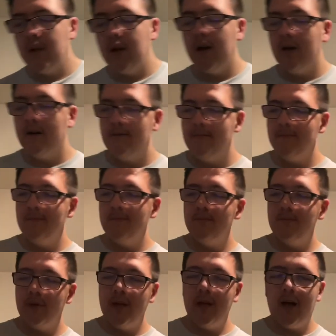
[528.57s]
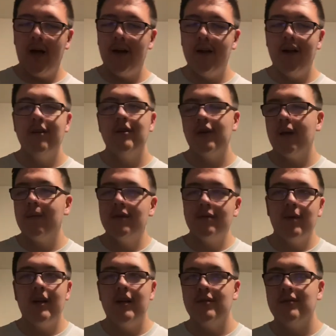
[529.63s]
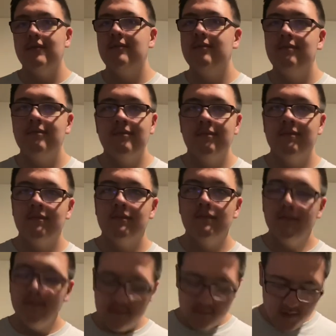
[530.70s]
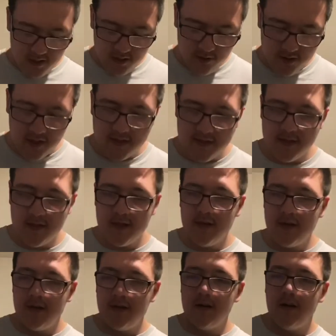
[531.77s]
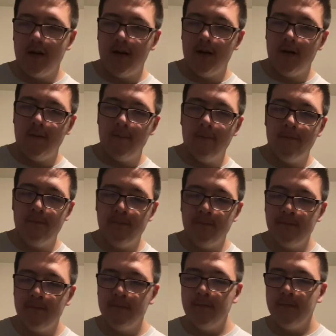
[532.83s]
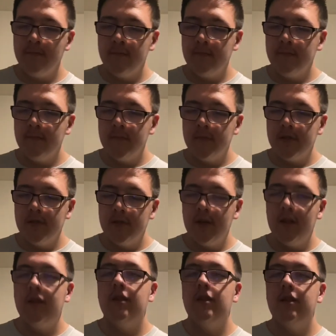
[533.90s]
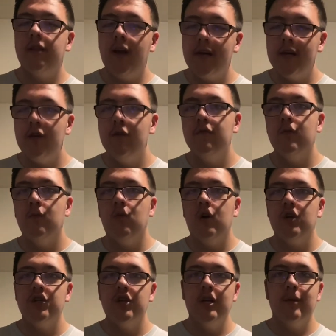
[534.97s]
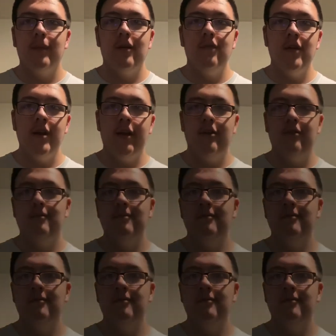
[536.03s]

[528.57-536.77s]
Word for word: um, but yeah, I, I, don't know. Give me some ideas. Anyway, that's it. Um, thank you for watching my video.